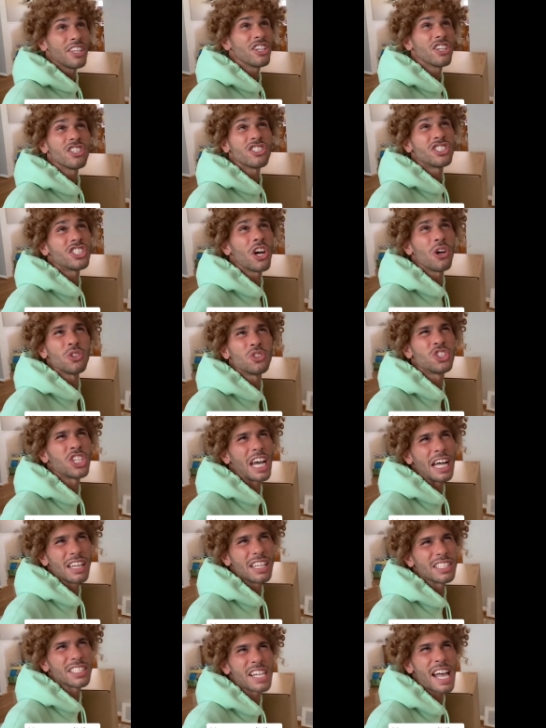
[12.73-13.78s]
you're so
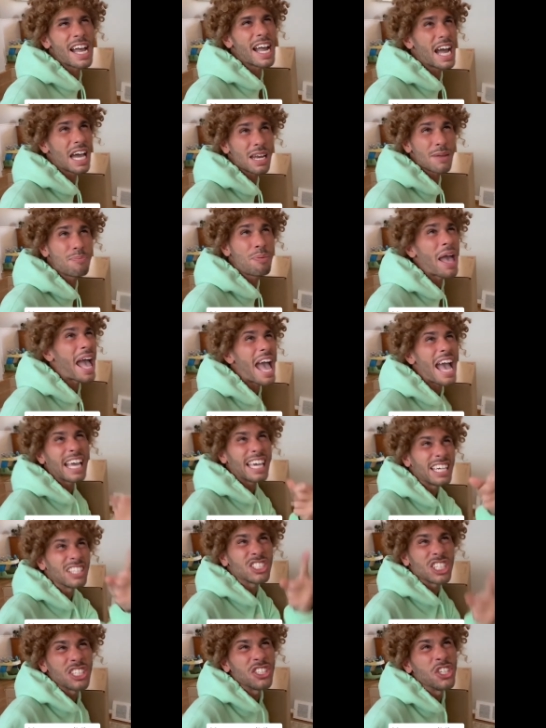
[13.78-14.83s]
jealous I got a
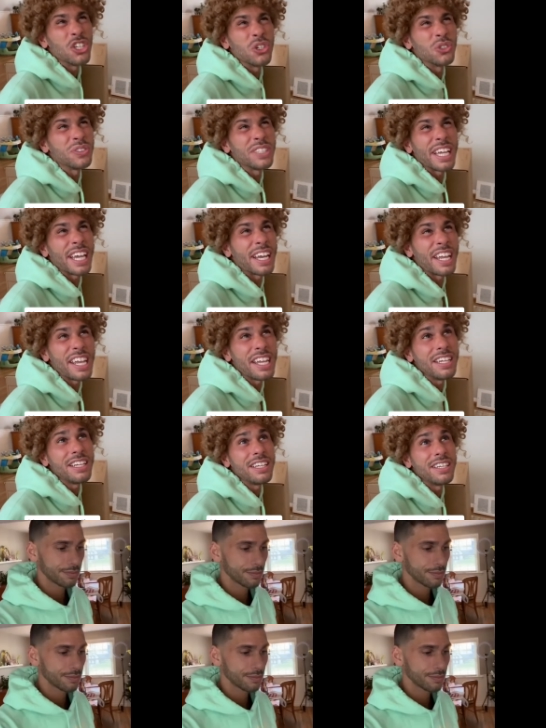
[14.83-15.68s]
package and you didn't!